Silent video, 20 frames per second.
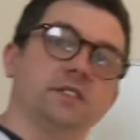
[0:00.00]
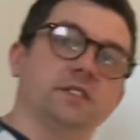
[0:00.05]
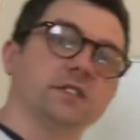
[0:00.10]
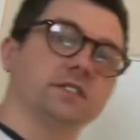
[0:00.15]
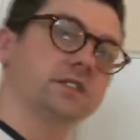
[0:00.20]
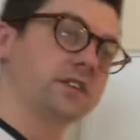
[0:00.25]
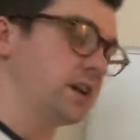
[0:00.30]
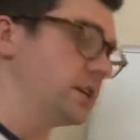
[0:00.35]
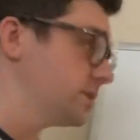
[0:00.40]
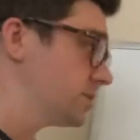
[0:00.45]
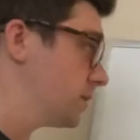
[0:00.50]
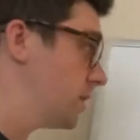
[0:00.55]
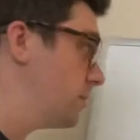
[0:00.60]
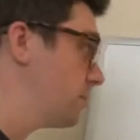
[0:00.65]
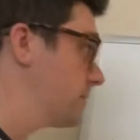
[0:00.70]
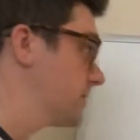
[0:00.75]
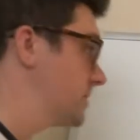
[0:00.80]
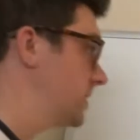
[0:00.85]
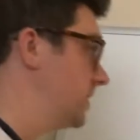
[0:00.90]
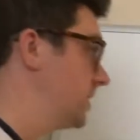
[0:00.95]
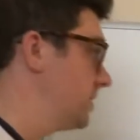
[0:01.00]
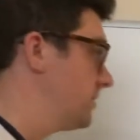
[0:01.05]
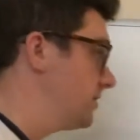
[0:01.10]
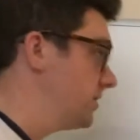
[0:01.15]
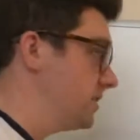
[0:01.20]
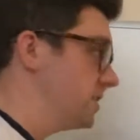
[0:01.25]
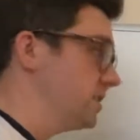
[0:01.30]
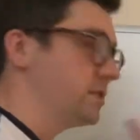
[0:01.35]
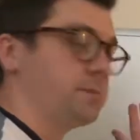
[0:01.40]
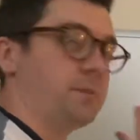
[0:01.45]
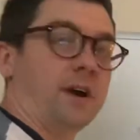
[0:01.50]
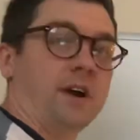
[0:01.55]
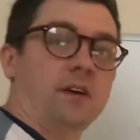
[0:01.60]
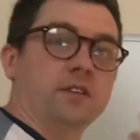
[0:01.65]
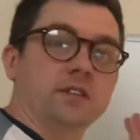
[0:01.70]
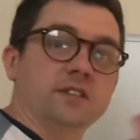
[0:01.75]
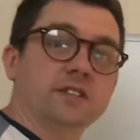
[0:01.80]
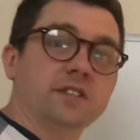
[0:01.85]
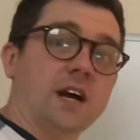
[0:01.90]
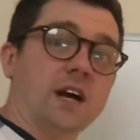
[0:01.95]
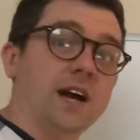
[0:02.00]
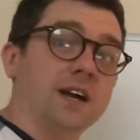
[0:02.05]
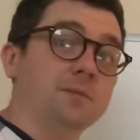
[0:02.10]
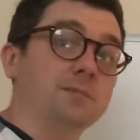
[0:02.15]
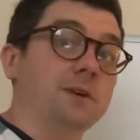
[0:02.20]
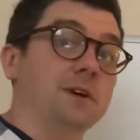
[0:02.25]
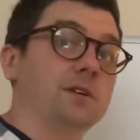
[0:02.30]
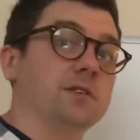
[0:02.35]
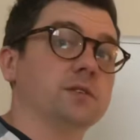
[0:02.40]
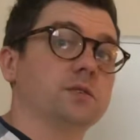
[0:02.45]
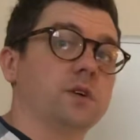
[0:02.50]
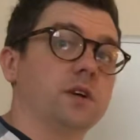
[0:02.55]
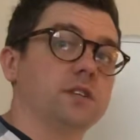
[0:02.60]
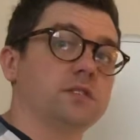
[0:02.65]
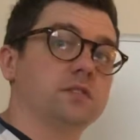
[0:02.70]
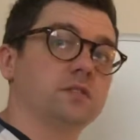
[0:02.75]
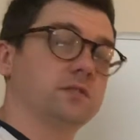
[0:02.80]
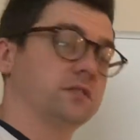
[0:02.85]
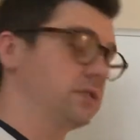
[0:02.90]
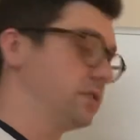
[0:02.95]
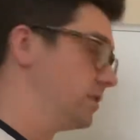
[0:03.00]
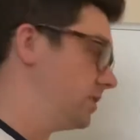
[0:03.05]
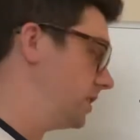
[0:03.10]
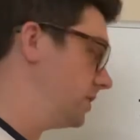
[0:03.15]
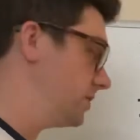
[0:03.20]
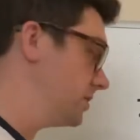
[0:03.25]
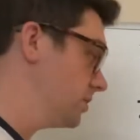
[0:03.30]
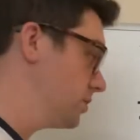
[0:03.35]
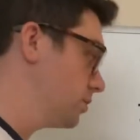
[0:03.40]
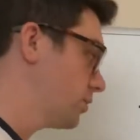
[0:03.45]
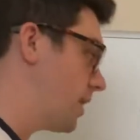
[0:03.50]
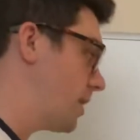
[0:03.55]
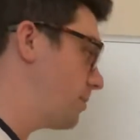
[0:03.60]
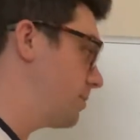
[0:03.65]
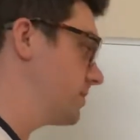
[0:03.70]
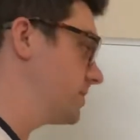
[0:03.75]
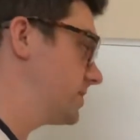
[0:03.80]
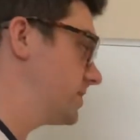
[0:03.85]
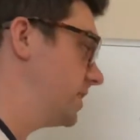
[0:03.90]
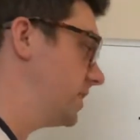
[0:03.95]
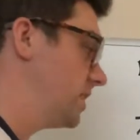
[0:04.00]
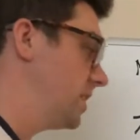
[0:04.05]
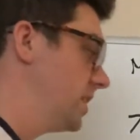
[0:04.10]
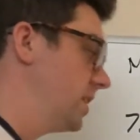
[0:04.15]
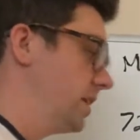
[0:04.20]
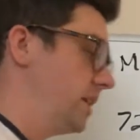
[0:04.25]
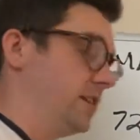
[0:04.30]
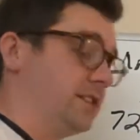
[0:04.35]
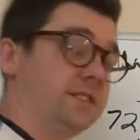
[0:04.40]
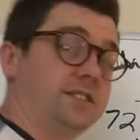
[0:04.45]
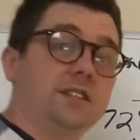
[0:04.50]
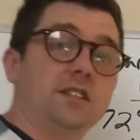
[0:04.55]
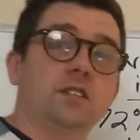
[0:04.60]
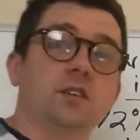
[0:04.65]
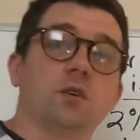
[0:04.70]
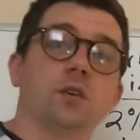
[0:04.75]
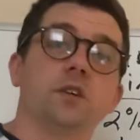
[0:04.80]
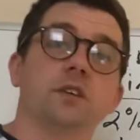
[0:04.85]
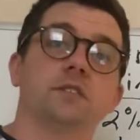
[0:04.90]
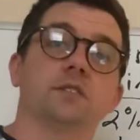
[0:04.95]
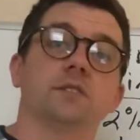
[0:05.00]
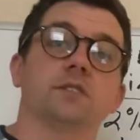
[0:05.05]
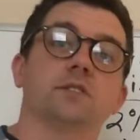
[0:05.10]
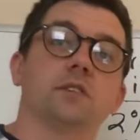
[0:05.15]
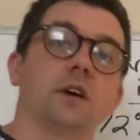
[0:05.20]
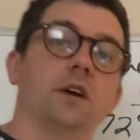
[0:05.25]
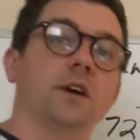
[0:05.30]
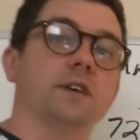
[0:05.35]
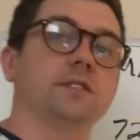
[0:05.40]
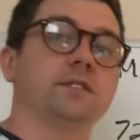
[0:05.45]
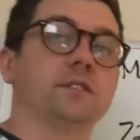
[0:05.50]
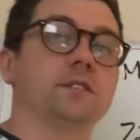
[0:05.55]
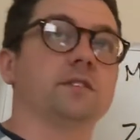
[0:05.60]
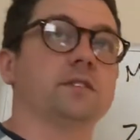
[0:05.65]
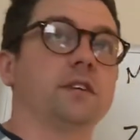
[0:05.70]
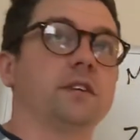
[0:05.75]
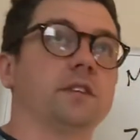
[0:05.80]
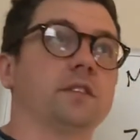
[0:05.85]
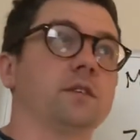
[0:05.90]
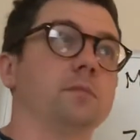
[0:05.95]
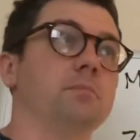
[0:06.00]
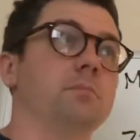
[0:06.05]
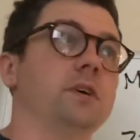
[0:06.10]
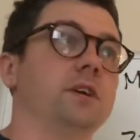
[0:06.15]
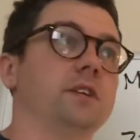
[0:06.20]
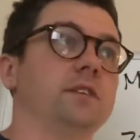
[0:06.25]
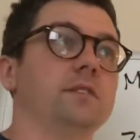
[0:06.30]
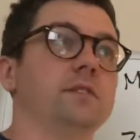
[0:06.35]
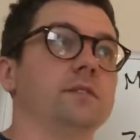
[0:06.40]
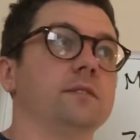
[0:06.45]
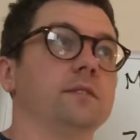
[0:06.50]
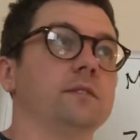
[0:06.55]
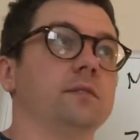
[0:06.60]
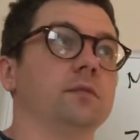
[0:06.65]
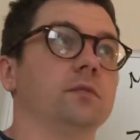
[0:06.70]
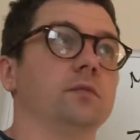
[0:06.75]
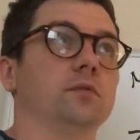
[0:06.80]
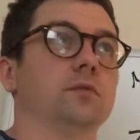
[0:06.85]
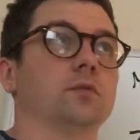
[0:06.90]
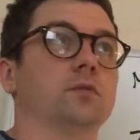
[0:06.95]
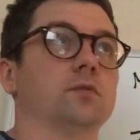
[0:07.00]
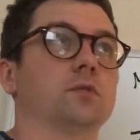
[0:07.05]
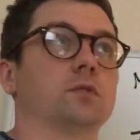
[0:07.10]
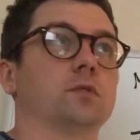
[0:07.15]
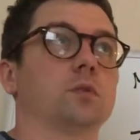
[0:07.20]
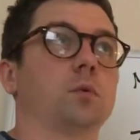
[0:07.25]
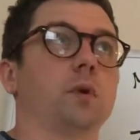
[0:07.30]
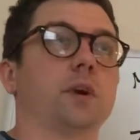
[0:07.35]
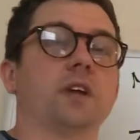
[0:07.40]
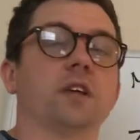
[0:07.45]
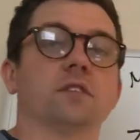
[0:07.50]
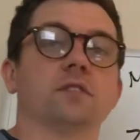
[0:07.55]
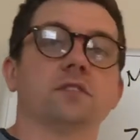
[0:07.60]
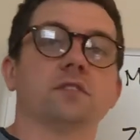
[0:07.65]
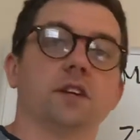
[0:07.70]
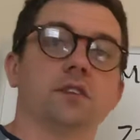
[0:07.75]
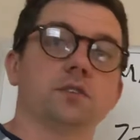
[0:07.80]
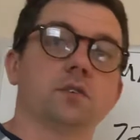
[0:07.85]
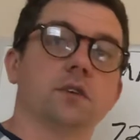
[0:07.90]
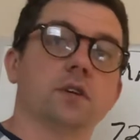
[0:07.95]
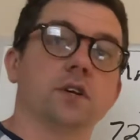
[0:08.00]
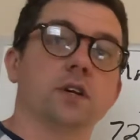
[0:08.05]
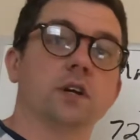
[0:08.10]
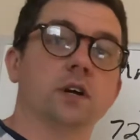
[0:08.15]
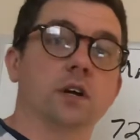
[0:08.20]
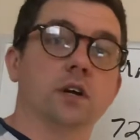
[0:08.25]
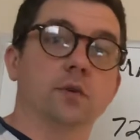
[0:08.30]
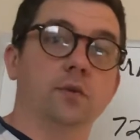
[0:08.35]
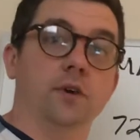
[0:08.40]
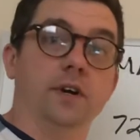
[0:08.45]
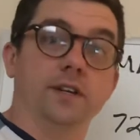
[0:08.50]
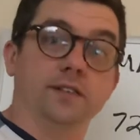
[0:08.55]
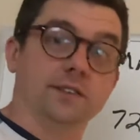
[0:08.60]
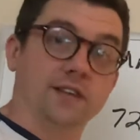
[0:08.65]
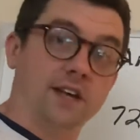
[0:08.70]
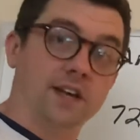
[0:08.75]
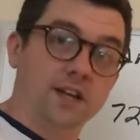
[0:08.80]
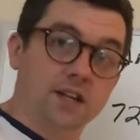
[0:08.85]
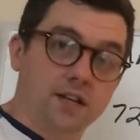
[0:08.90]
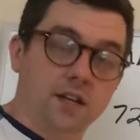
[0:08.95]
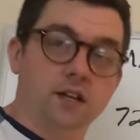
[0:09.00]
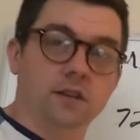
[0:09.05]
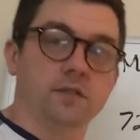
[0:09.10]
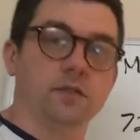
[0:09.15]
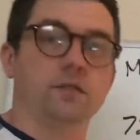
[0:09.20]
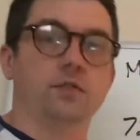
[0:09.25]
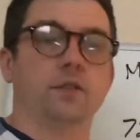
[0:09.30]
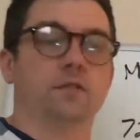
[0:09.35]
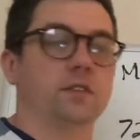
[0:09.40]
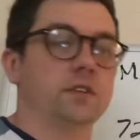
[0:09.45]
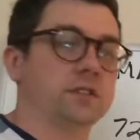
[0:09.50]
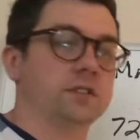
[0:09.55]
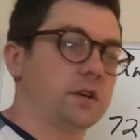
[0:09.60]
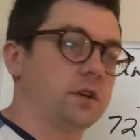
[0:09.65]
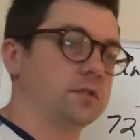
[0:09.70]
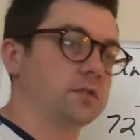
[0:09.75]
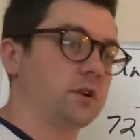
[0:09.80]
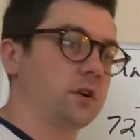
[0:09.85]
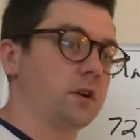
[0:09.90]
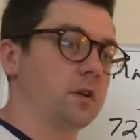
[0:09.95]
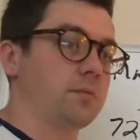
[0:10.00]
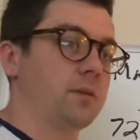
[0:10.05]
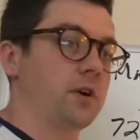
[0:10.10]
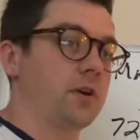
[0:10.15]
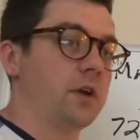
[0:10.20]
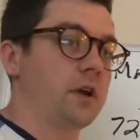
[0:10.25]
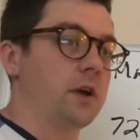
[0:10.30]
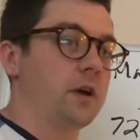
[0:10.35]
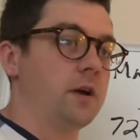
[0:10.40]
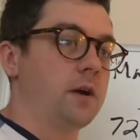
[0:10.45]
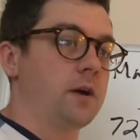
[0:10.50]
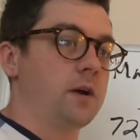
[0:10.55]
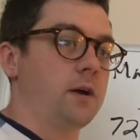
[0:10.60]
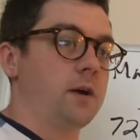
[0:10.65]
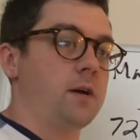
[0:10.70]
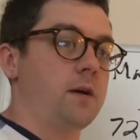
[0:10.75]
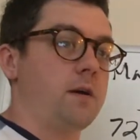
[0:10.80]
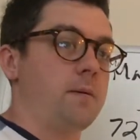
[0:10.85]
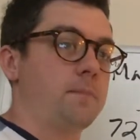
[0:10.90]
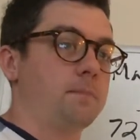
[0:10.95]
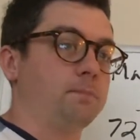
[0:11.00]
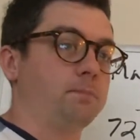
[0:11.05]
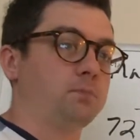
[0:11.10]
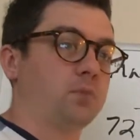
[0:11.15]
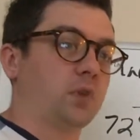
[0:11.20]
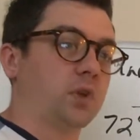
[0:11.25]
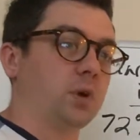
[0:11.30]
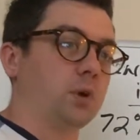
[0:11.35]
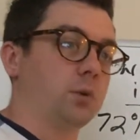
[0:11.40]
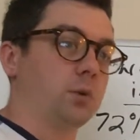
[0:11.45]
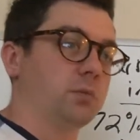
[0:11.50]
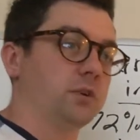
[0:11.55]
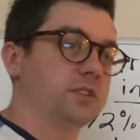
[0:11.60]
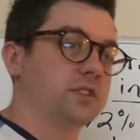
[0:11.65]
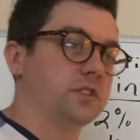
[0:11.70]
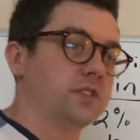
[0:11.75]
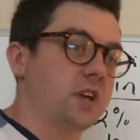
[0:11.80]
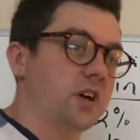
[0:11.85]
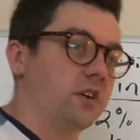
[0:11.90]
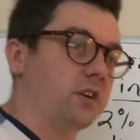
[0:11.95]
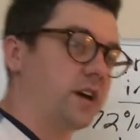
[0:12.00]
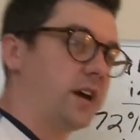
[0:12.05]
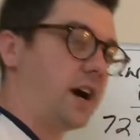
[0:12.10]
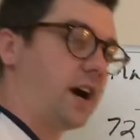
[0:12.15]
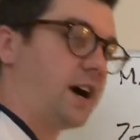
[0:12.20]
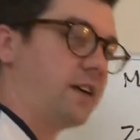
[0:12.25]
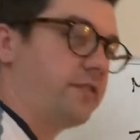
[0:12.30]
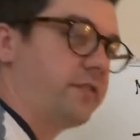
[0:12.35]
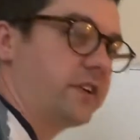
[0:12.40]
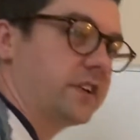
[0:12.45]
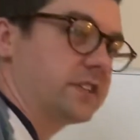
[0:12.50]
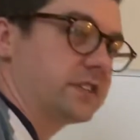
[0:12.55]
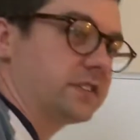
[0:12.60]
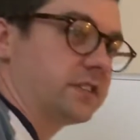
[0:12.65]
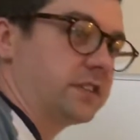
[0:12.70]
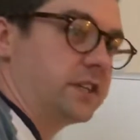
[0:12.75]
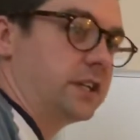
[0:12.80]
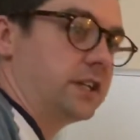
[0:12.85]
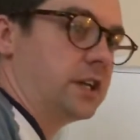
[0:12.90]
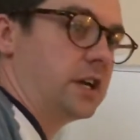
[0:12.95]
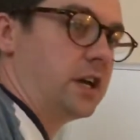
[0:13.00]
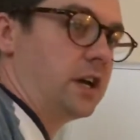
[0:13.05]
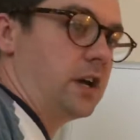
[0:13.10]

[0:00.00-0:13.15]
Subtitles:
does represent even these high marriage rates. They do represent a decrease since like the mid 20th century, right? The heyday in the 50s that I was talking about. But still, obviously,